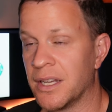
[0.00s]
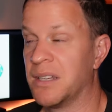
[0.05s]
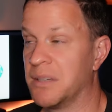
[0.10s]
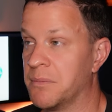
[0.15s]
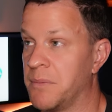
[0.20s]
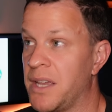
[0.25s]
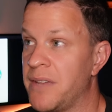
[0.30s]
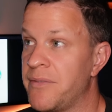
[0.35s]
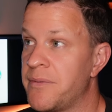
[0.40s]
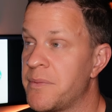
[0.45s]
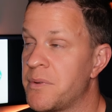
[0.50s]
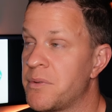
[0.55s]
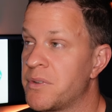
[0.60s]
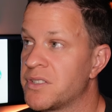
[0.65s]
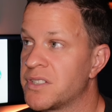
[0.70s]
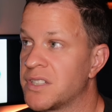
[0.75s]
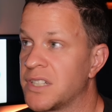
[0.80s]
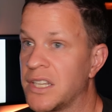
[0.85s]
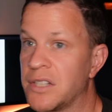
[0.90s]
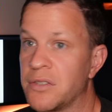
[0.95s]
May even be
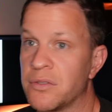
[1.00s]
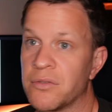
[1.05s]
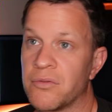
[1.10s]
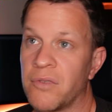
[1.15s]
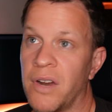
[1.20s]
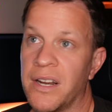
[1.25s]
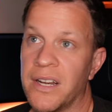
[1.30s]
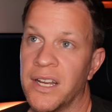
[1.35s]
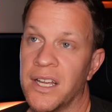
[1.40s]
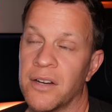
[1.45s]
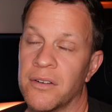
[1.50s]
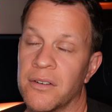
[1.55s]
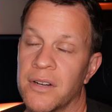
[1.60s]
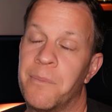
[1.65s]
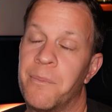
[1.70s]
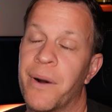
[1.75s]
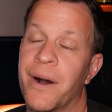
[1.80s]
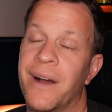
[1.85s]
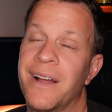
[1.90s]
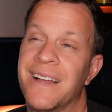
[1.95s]
one scheduled right now,
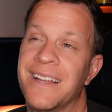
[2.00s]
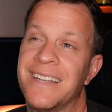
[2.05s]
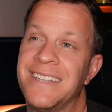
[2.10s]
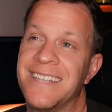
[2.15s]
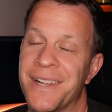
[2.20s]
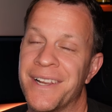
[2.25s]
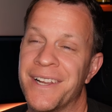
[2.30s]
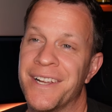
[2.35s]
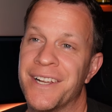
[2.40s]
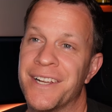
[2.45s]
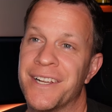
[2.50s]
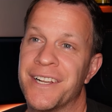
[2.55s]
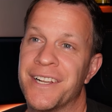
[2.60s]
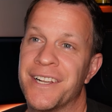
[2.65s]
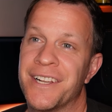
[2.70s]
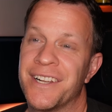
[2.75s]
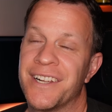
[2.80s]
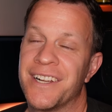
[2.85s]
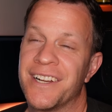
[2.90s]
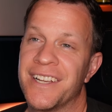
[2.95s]
but
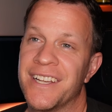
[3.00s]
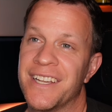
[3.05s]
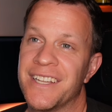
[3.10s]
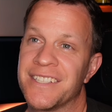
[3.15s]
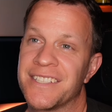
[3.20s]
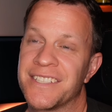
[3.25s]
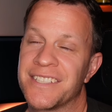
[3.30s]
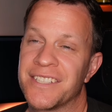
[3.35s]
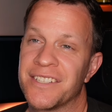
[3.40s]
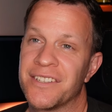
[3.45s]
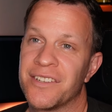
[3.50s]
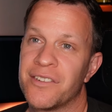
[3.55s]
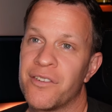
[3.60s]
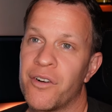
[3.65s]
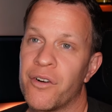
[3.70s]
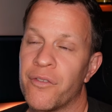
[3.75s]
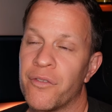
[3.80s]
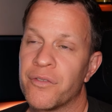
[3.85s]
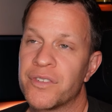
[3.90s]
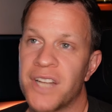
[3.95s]
it's
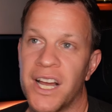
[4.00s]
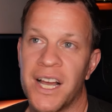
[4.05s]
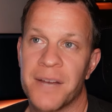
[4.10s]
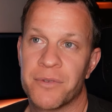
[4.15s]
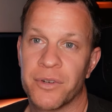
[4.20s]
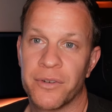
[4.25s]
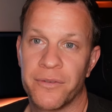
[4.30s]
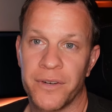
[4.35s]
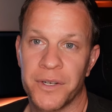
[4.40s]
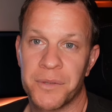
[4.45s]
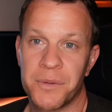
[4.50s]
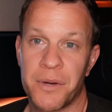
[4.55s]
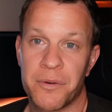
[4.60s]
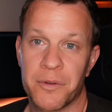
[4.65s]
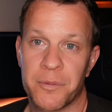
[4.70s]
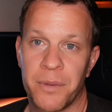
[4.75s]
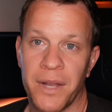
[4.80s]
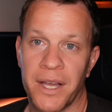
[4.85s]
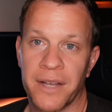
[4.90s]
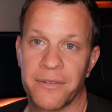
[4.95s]
timed awfully well
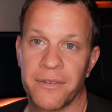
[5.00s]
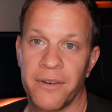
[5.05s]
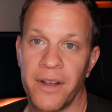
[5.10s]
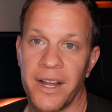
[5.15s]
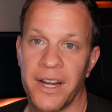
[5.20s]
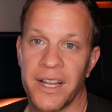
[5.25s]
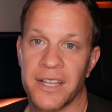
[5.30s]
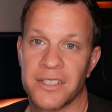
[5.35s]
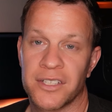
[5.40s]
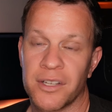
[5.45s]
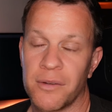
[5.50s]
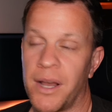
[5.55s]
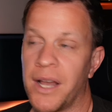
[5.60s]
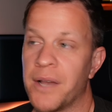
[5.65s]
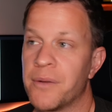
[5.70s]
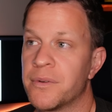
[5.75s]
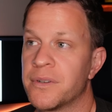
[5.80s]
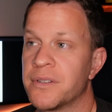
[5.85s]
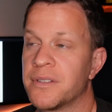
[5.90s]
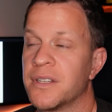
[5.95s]
with Black Friday. So I
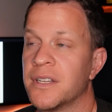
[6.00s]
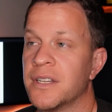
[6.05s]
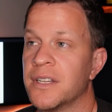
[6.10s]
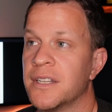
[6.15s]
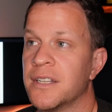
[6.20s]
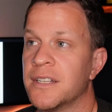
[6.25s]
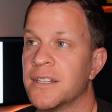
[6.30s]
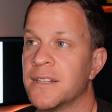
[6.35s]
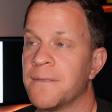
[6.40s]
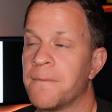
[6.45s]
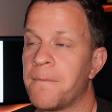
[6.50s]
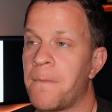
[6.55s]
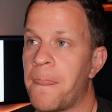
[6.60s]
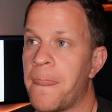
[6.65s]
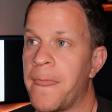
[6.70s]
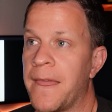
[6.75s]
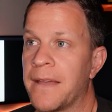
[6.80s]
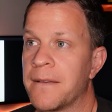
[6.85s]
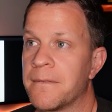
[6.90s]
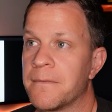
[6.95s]
would
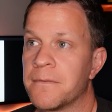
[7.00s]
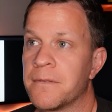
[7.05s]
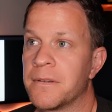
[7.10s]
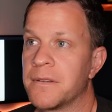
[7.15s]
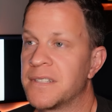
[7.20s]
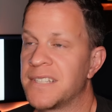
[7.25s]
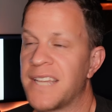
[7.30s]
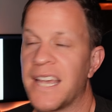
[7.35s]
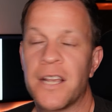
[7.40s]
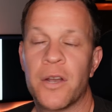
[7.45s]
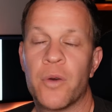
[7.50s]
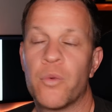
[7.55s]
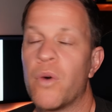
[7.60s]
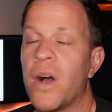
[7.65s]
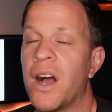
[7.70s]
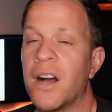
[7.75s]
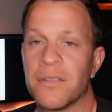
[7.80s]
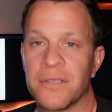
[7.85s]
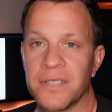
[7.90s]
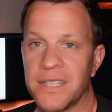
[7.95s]
take a
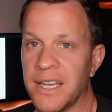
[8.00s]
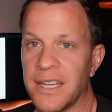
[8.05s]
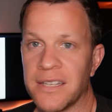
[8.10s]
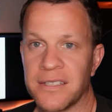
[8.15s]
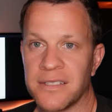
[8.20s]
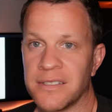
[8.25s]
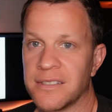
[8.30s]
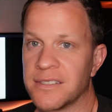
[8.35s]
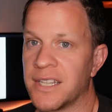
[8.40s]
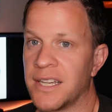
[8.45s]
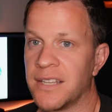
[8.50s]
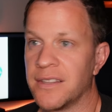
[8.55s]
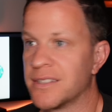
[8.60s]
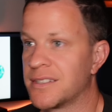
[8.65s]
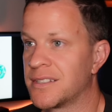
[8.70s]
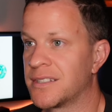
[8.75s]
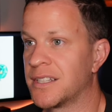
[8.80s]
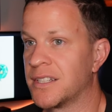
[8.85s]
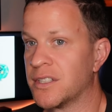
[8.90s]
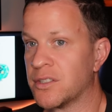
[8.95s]
wild guess and say
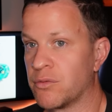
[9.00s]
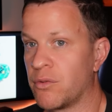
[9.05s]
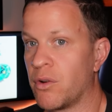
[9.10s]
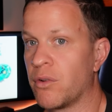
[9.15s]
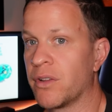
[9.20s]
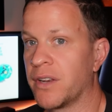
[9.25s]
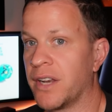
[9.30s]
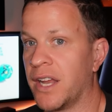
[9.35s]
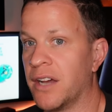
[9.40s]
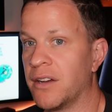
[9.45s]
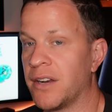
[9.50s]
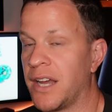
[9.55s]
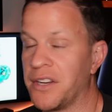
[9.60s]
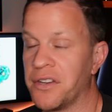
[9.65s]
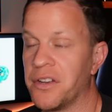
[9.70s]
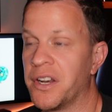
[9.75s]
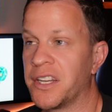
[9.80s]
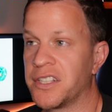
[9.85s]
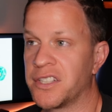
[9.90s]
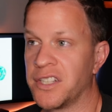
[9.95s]
this thing's rolling out. I
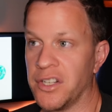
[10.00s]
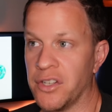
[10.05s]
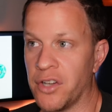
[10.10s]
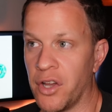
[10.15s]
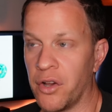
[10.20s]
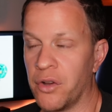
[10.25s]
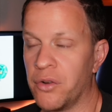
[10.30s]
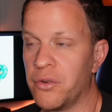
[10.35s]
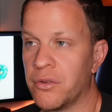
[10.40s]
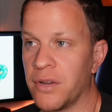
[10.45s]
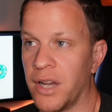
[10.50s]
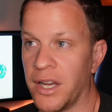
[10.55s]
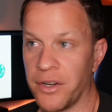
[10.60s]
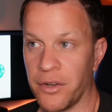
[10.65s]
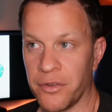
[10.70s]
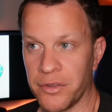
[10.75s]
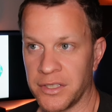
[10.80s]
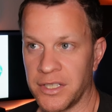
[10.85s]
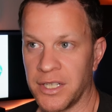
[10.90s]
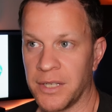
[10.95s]
don't actually know. I
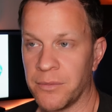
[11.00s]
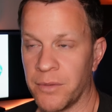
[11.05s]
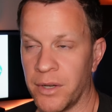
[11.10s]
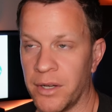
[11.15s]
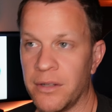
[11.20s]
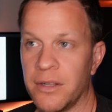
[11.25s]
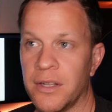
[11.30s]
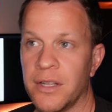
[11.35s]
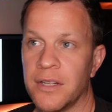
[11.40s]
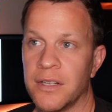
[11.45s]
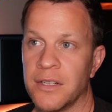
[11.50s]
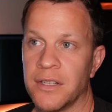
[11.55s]
know the team well.